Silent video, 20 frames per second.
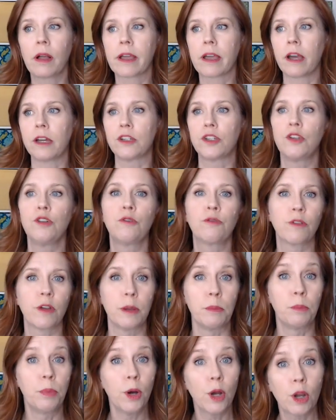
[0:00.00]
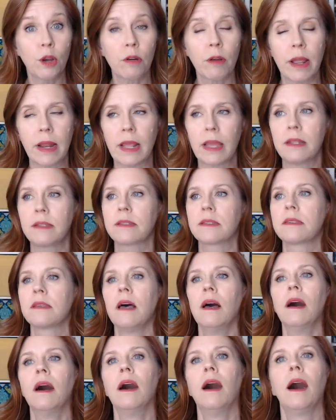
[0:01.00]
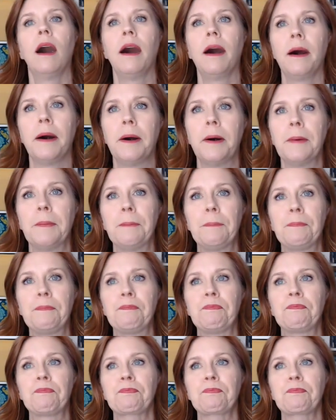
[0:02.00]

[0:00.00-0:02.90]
I got two free book credits. Um,